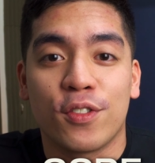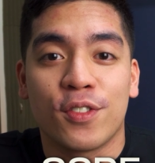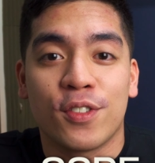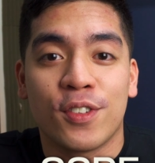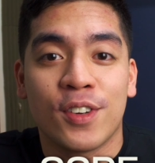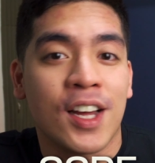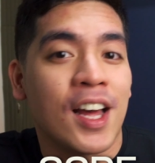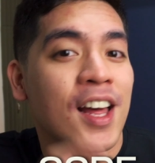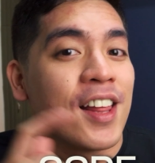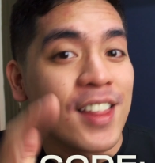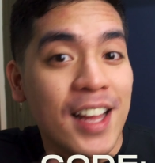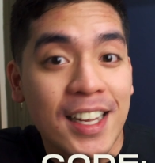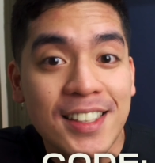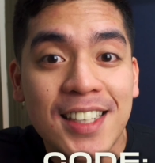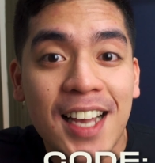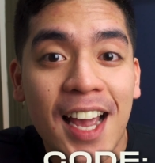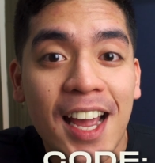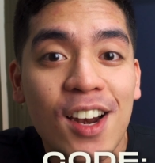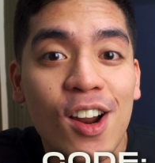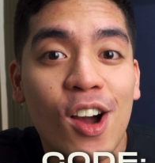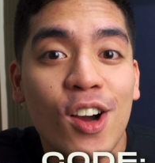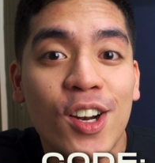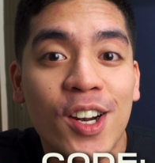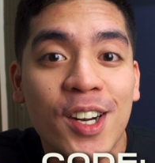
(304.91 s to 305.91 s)
off. Thanks
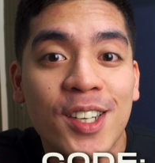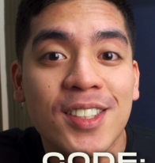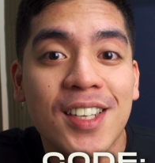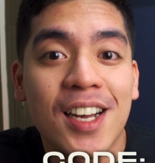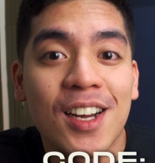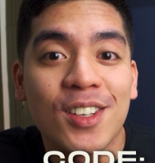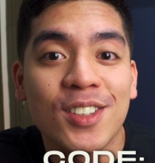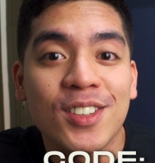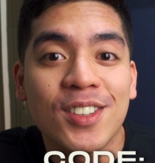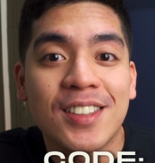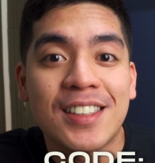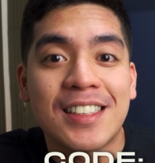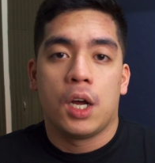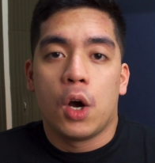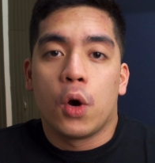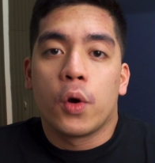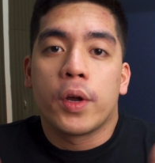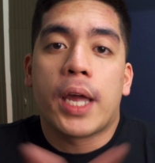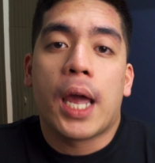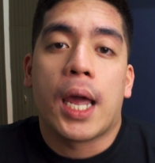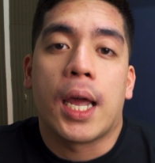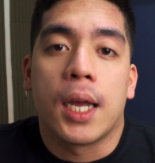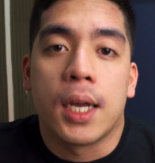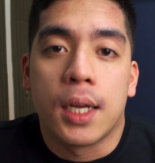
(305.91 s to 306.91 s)
again, Ocular Sounds.
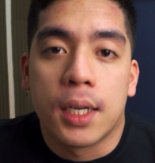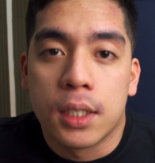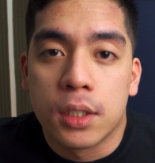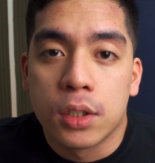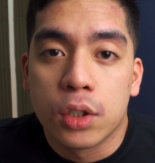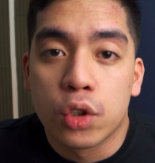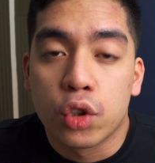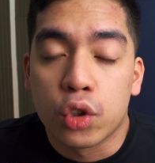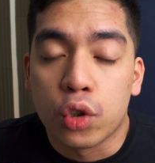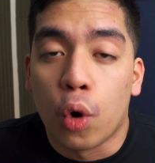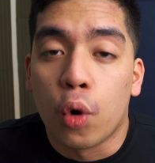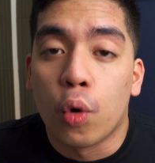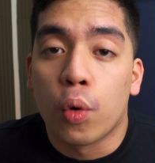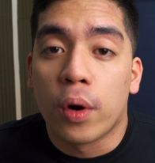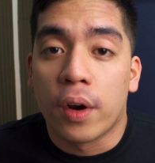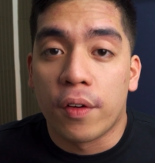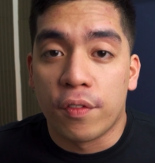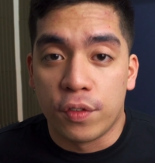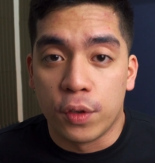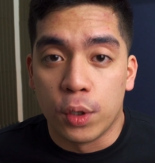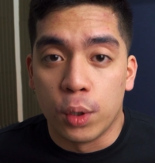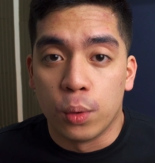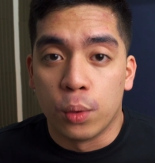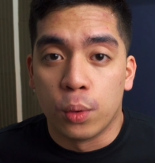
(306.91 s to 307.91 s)
Okay, so
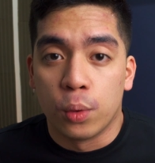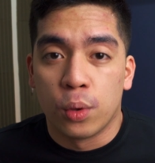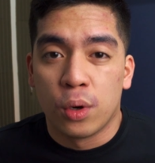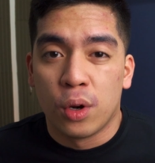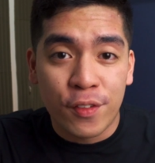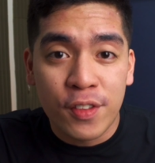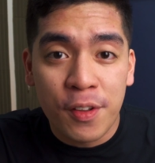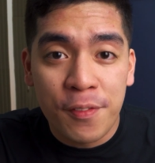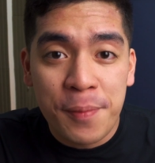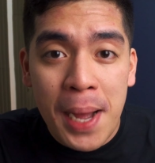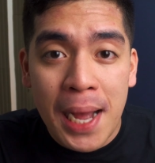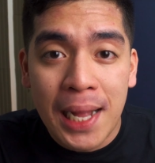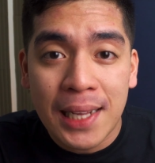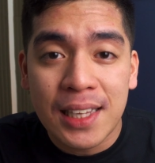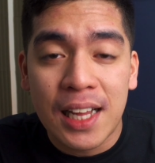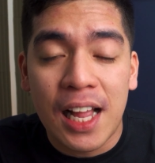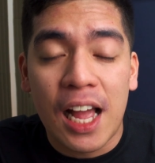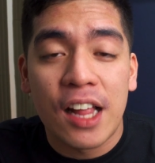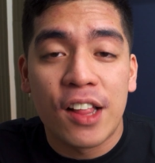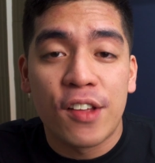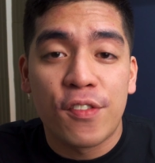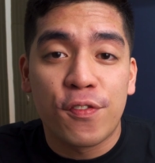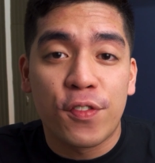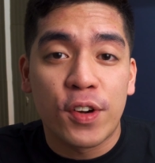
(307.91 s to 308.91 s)
review. Right off the bat,
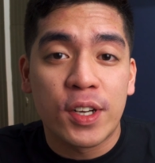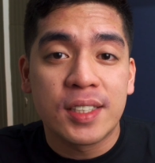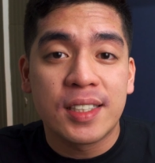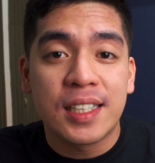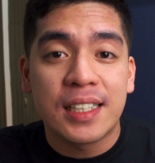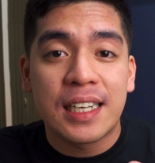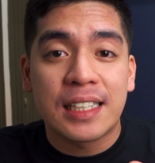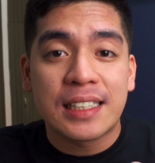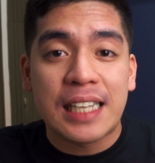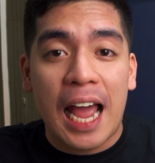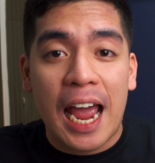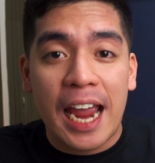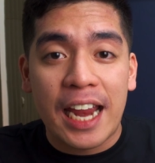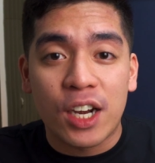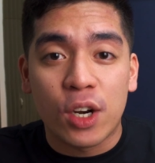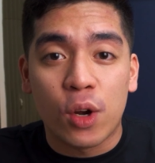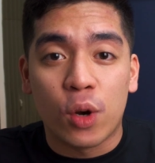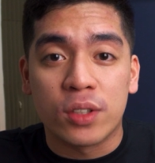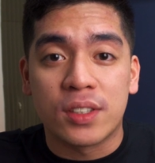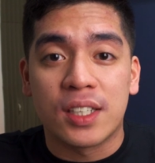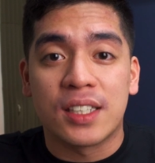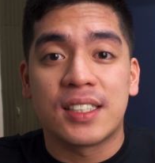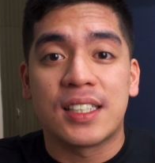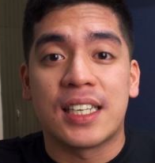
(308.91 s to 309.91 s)
the first thing that I
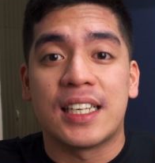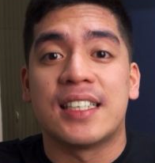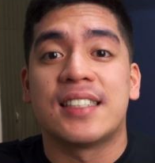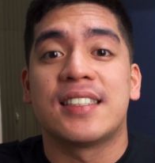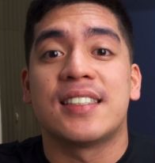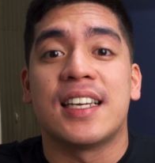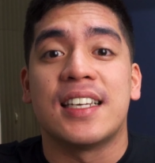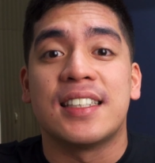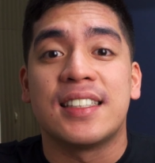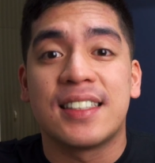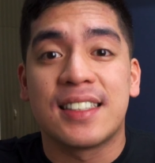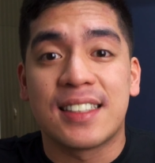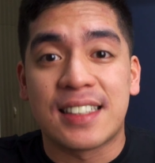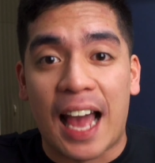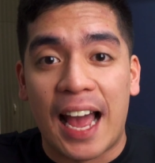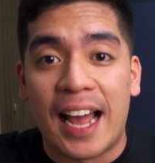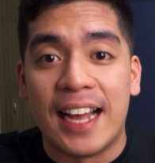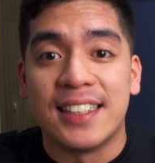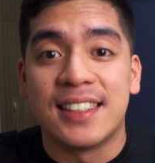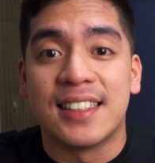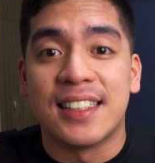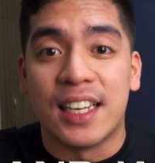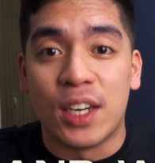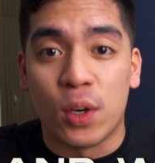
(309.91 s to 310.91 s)
notice is its
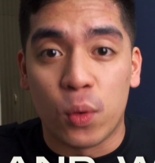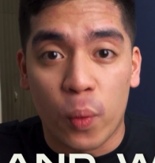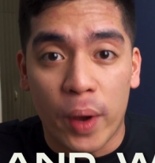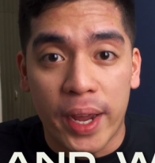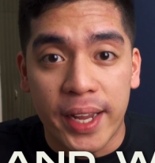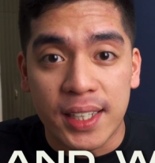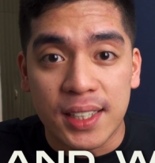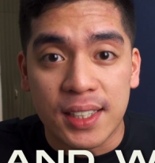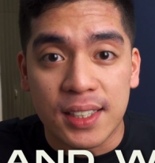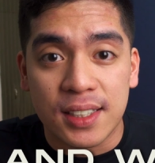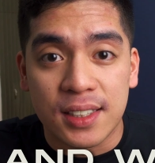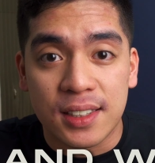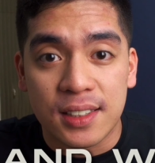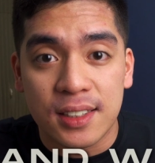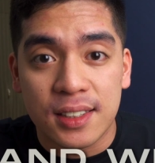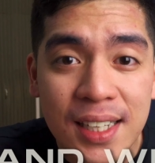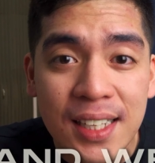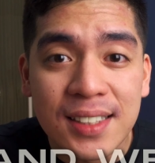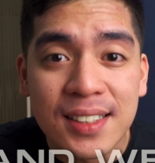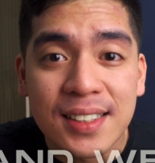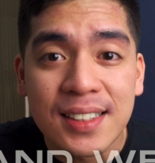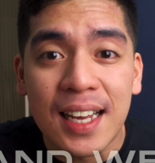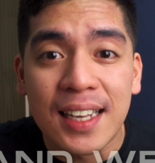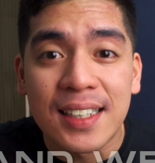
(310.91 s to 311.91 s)
size and weight.
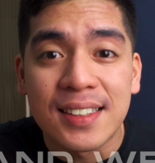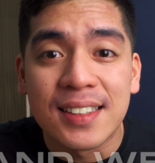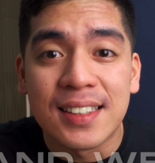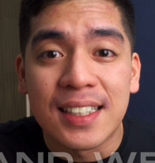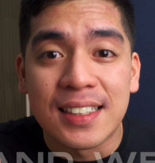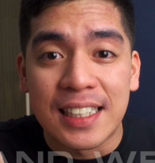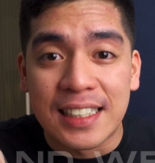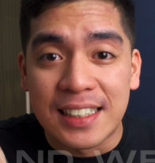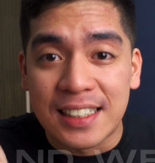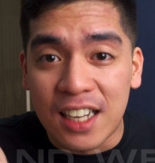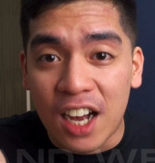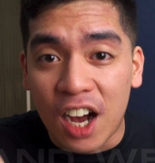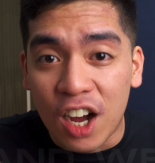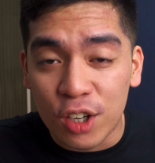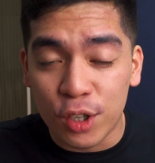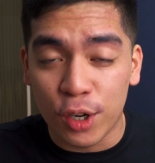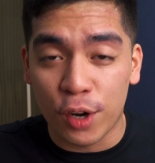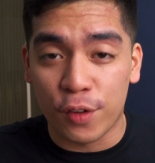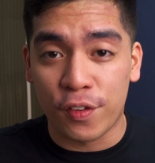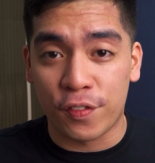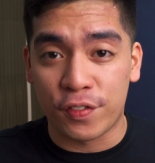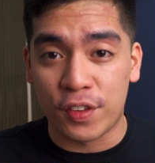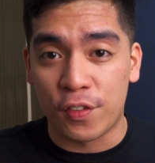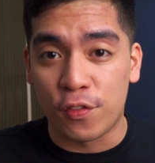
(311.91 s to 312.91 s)
Website, it says that it's
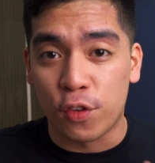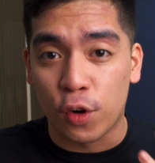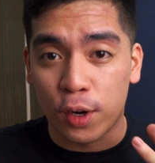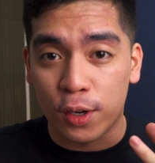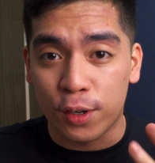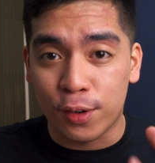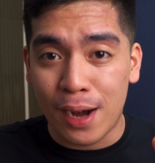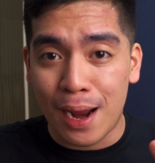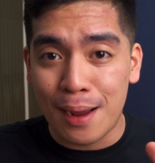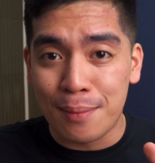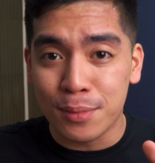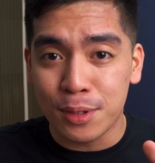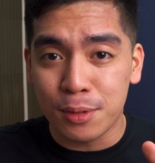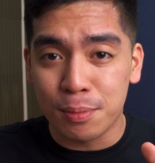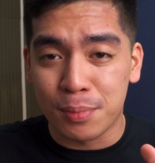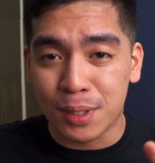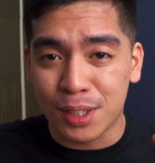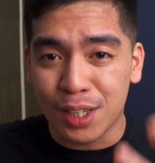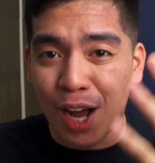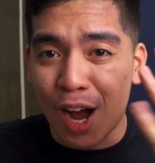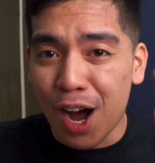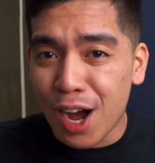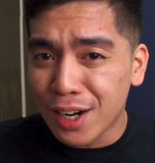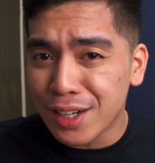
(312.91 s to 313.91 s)
154 grams,
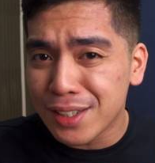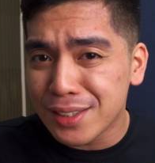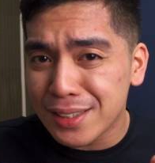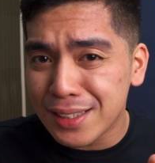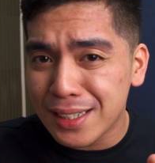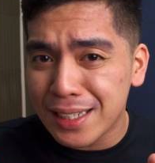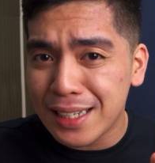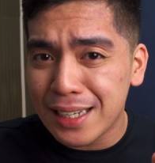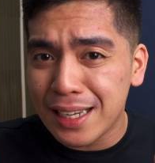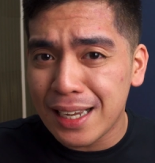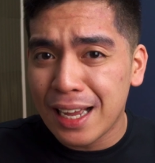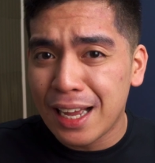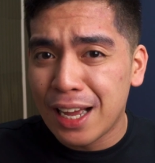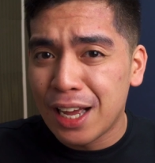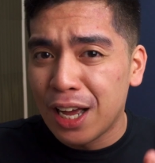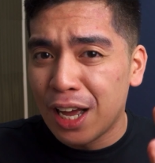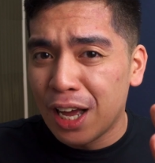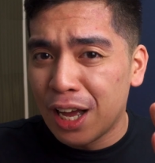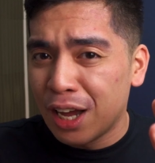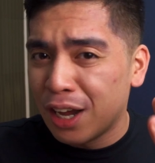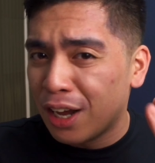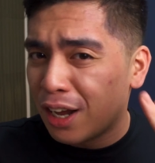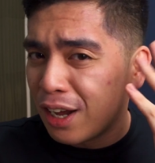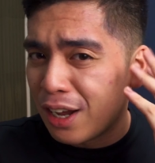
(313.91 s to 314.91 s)
but honestly,
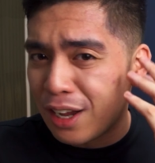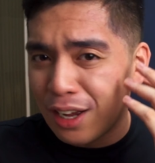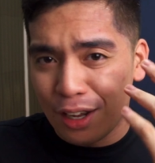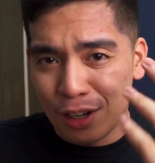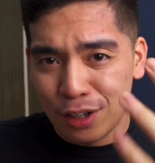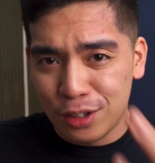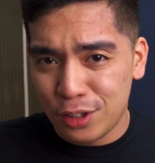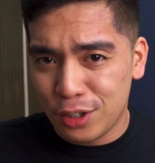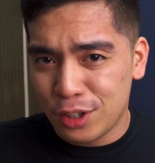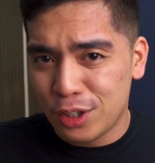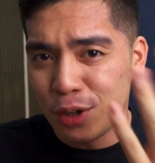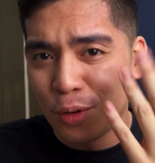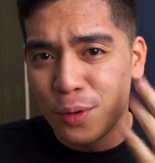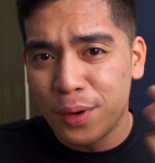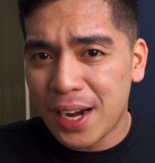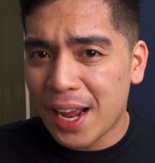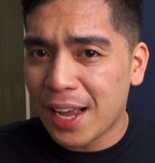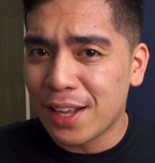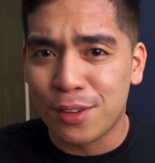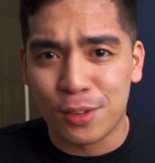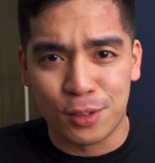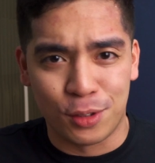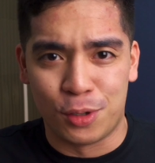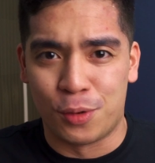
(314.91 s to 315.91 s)
you
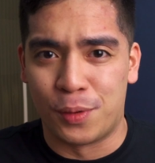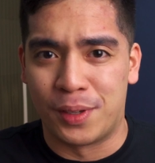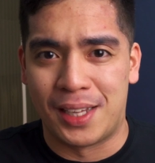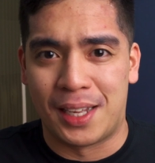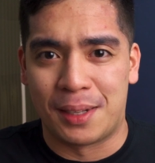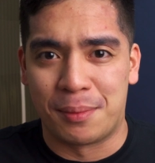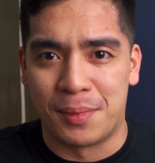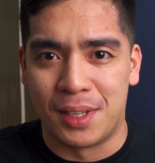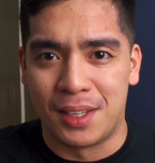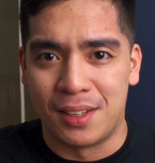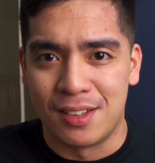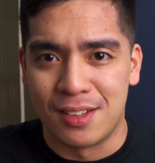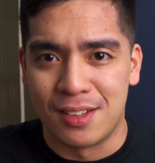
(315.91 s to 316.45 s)
and I don't know what that